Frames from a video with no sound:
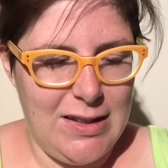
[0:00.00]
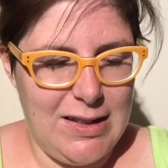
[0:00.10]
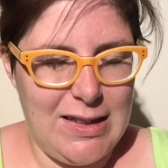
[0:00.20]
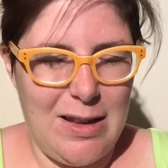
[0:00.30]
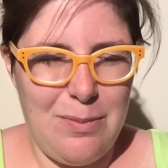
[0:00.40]

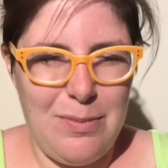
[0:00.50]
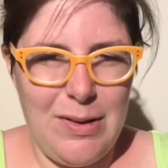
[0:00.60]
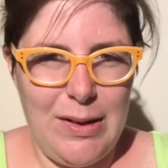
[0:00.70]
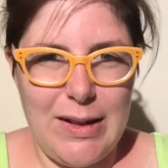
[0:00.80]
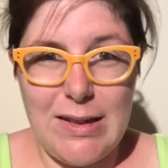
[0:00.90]
some
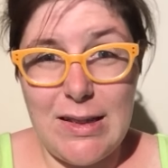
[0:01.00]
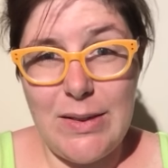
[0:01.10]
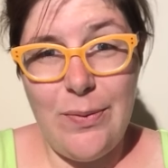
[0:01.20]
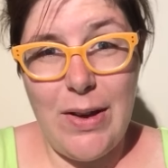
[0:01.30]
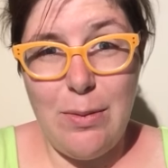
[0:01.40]
less than
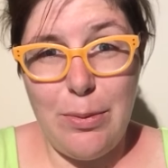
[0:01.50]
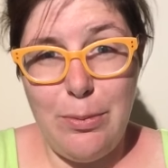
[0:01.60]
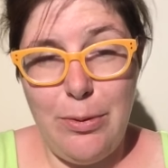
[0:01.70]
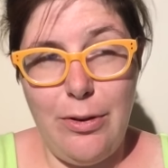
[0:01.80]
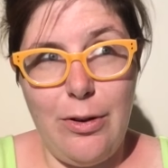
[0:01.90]

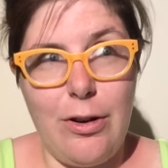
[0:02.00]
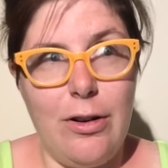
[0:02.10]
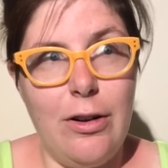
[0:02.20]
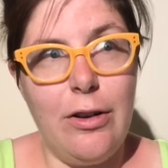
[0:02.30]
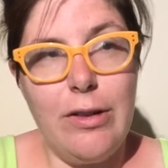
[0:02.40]
favorable
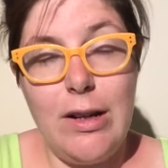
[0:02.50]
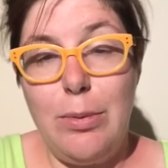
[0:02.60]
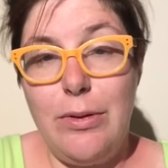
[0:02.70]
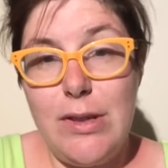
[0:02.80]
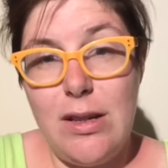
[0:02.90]
or
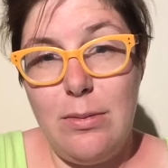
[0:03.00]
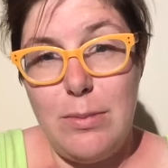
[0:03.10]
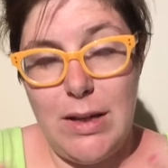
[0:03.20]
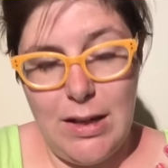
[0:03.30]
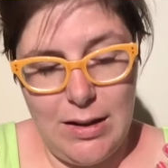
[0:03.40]
agreeable to
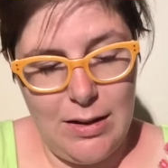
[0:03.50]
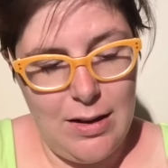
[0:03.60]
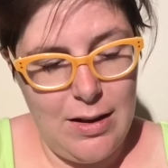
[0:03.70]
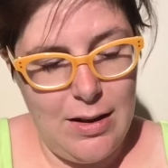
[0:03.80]
me